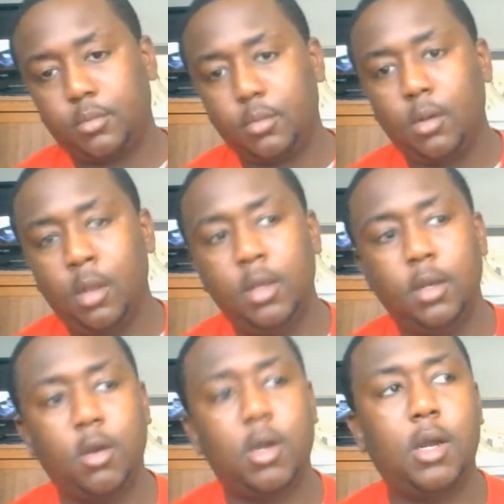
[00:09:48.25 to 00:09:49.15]

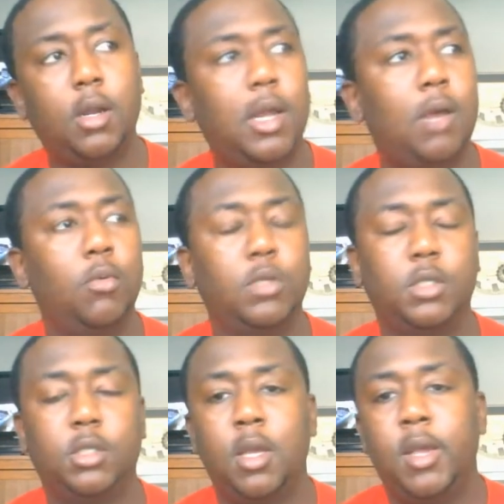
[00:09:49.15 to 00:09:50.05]
I was
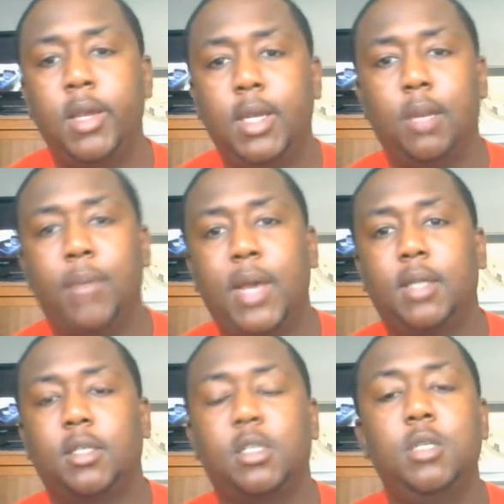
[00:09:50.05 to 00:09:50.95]
in the back of the
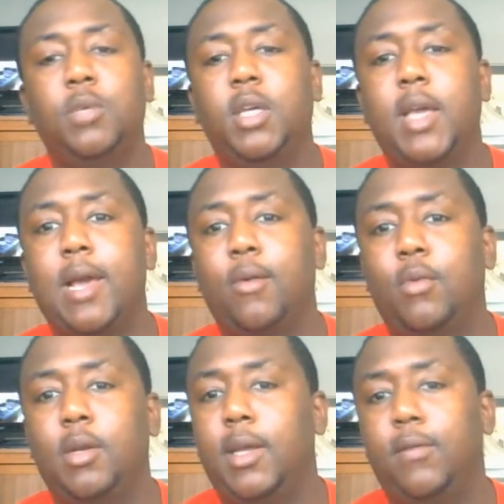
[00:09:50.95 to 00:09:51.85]
sleeper cab one
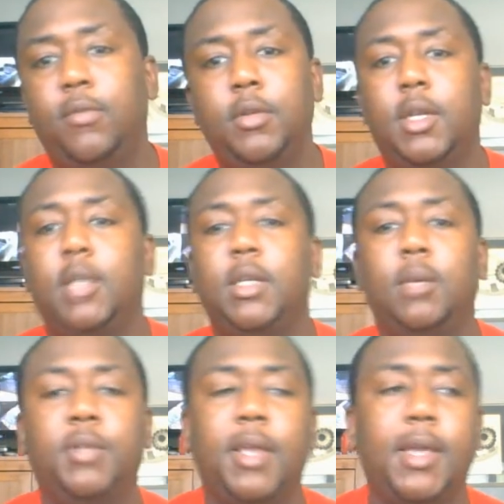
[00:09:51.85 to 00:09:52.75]
day filling out the
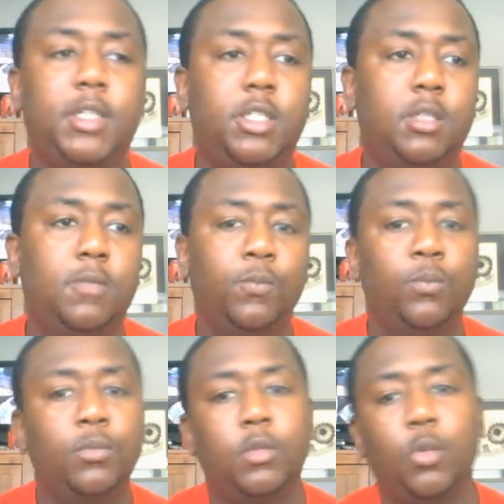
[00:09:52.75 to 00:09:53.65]
application.
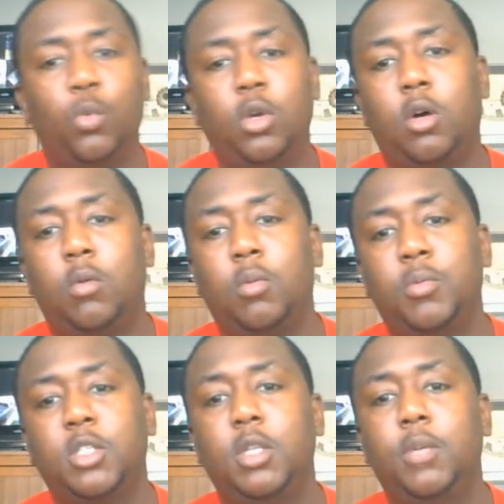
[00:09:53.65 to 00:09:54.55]
Went home
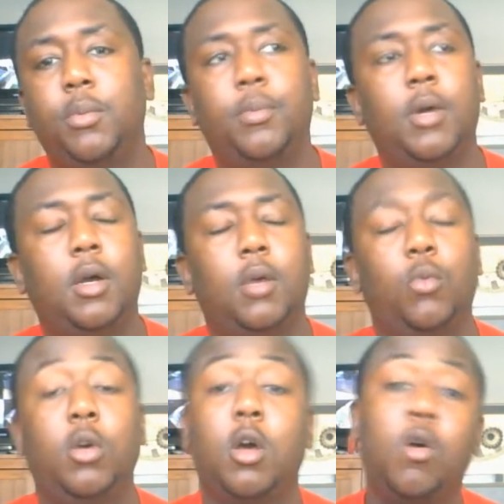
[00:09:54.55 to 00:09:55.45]

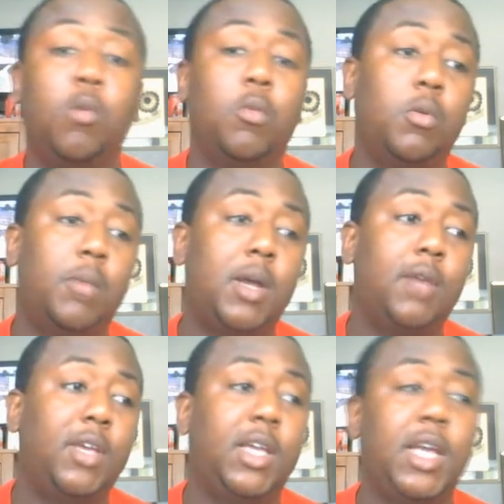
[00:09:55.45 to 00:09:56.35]
on my
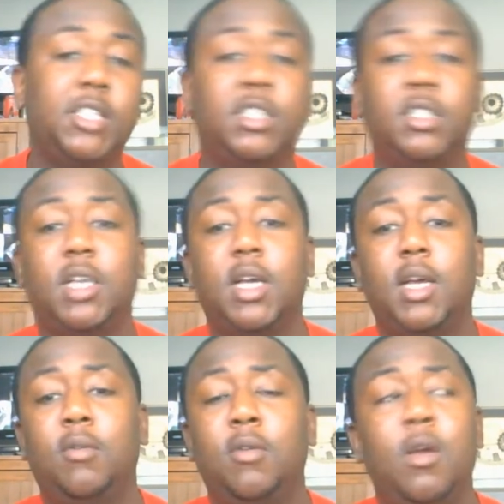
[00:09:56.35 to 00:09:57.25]
vacation time
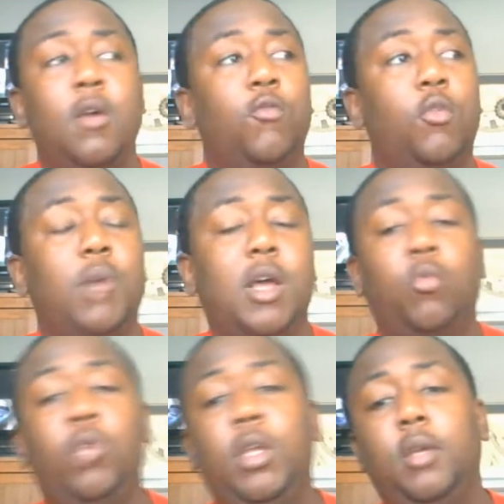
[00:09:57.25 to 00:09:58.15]
for about a
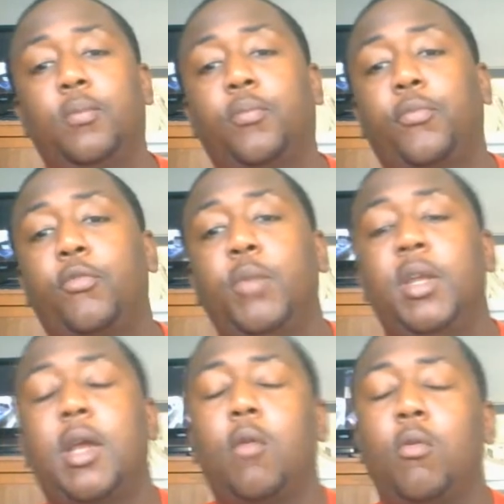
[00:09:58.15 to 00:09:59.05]
week. Been
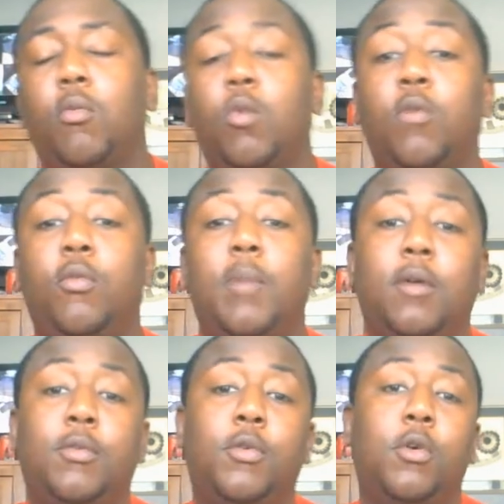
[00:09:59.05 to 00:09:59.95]
out on the road for about
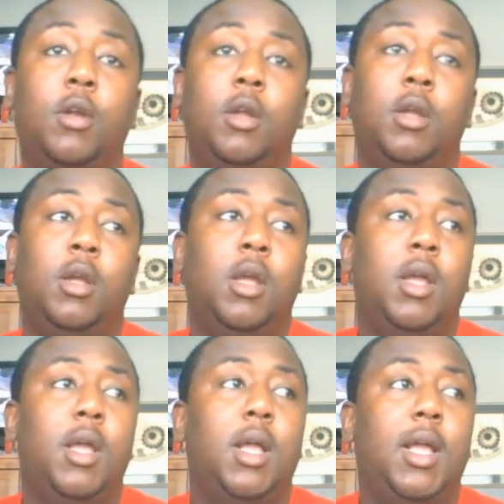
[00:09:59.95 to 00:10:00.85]
4.
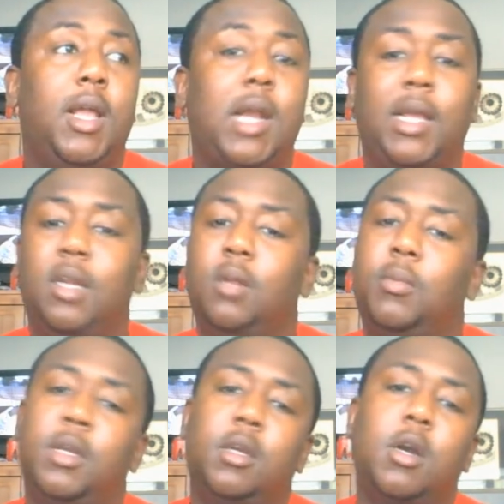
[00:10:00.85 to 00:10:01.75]
And I ended up
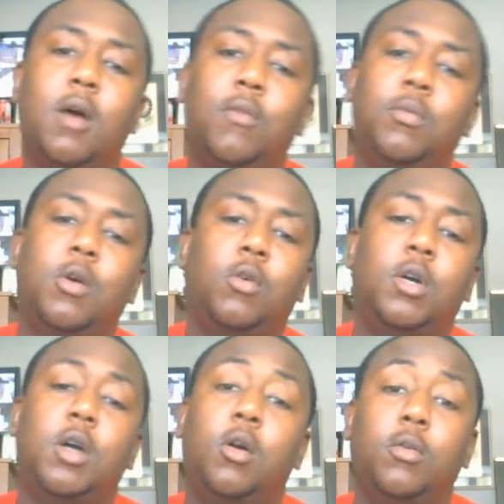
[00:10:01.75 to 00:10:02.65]
getting a call from
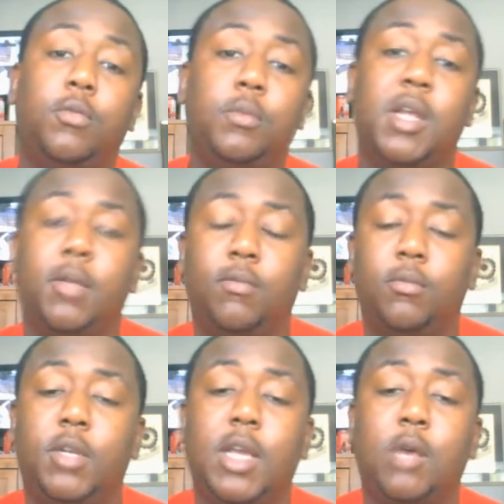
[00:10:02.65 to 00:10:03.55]
Coca-Cola from that
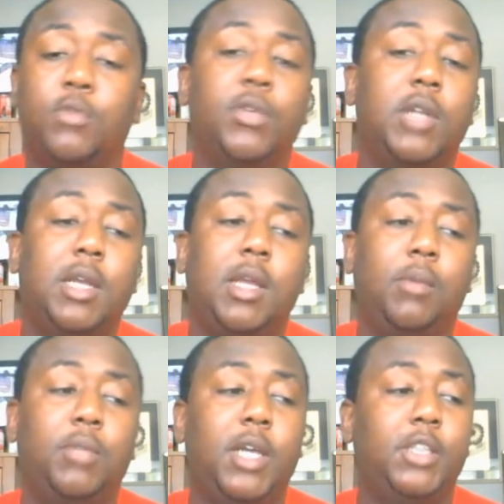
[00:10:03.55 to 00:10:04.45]
day filling out the
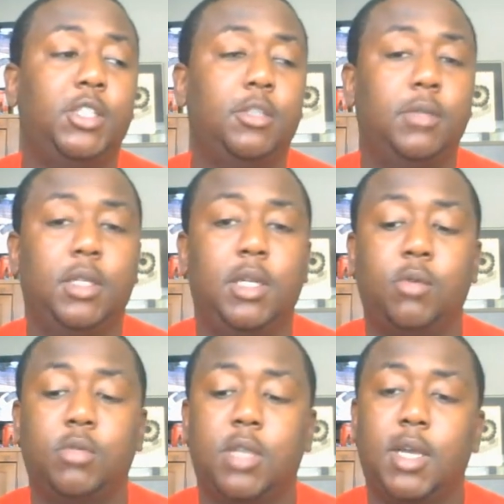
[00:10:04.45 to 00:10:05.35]
application. And it
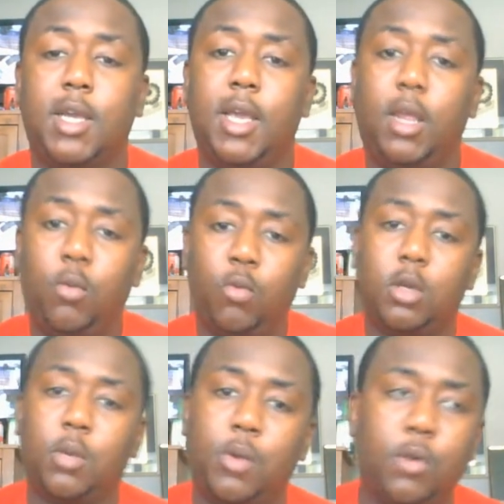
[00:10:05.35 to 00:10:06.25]
was like, hey, you want to
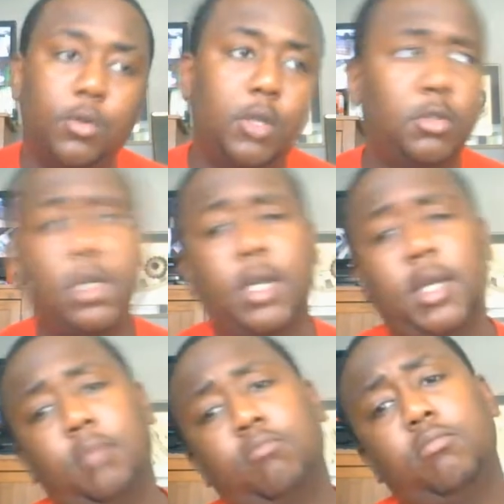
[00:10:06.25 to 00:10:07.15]
come on? I was like,
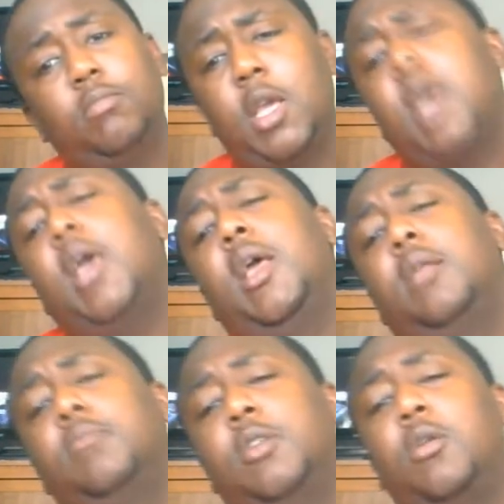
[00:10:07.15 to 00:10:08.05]
yeah,
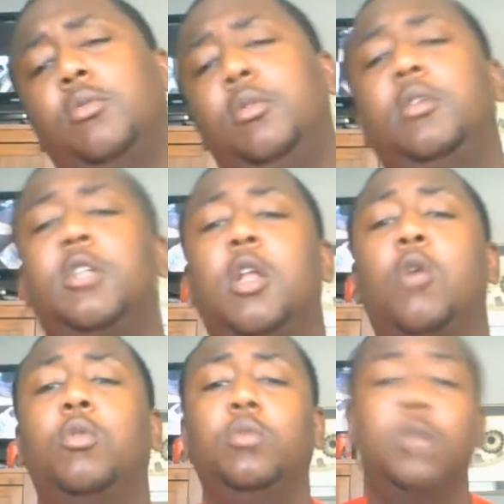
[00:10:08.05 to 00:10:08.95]
it's
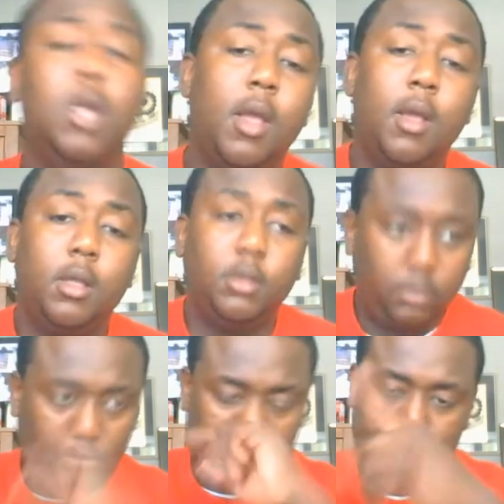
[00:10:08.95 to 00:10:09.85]
local.
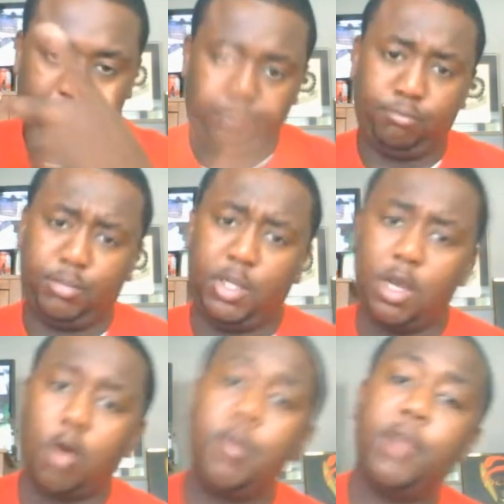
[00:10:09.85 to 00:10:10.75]
Be
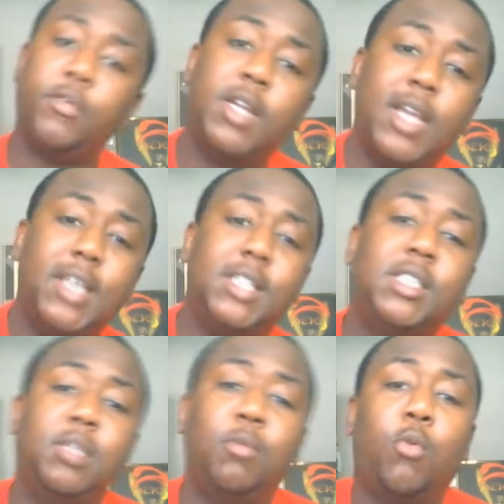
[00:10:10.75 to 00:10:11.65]
home every day, get to see
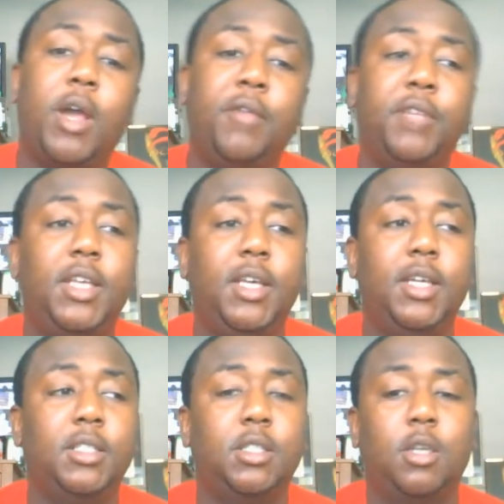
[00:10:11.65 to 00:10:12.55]
my wife and
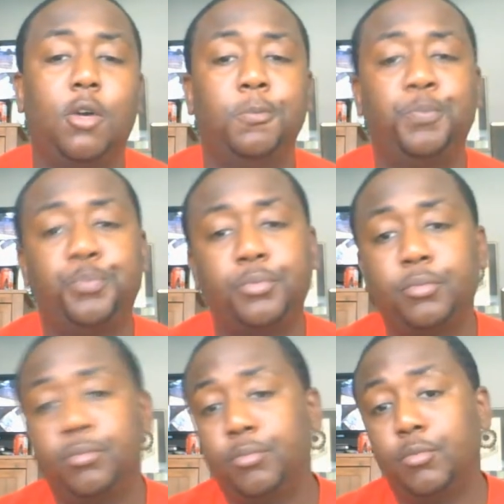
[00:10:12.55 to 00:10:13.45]
kids. So
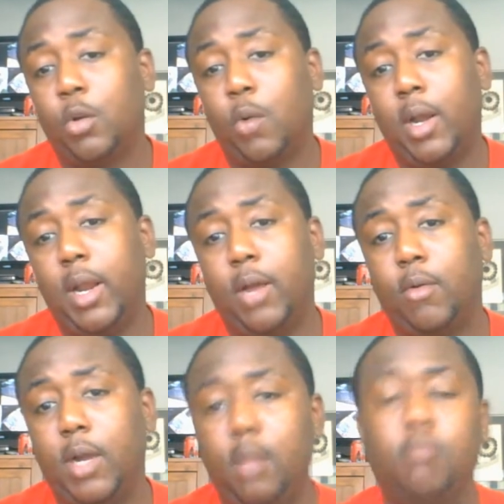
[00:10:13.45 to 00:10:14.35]
why not,
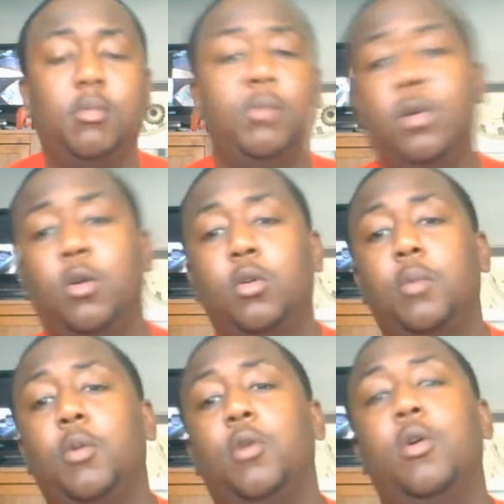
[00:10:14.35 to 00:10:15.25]
right? Let me go on, come
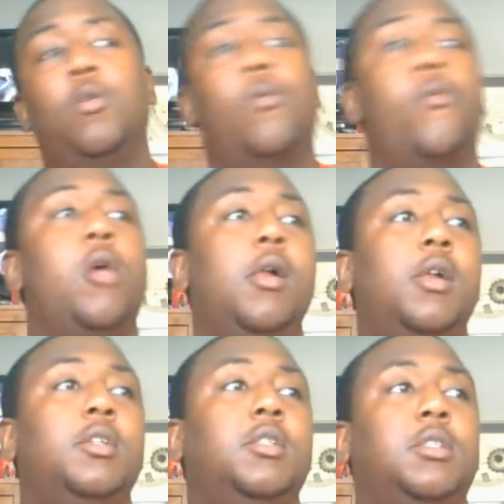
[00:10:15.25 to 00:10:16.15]
on home.
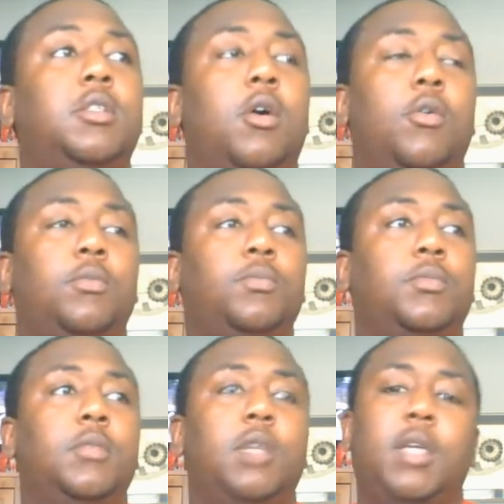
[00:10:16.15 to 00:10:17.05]
So
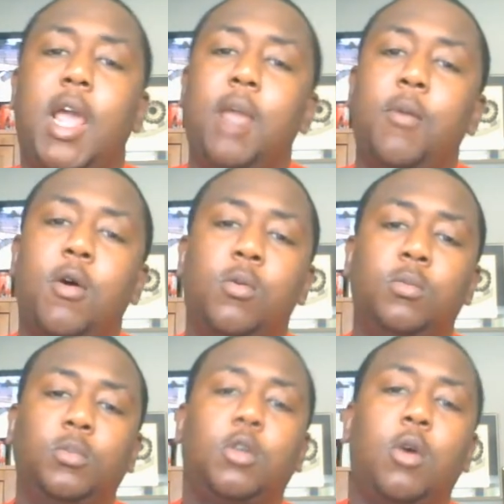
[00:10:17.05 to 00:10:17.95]
I came home,
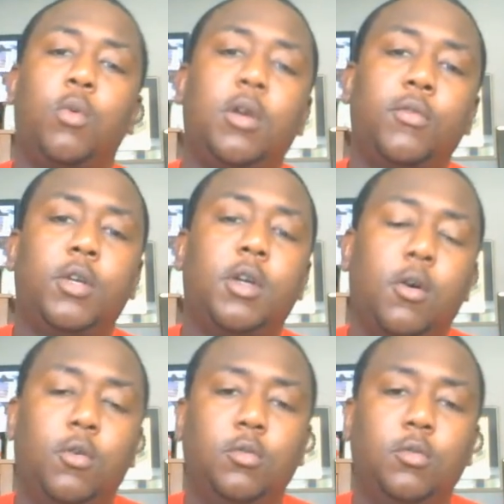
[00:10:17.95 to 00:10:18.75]
started working for Coke.